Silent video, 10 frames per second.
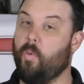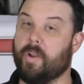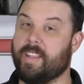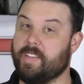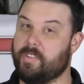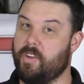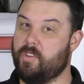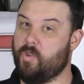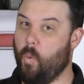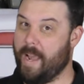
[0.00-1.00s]
one of these
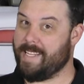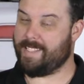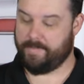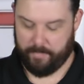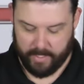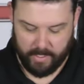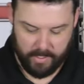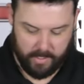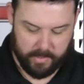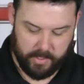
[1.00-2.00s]
twice.
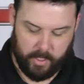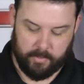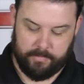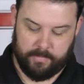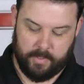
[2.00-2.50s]
So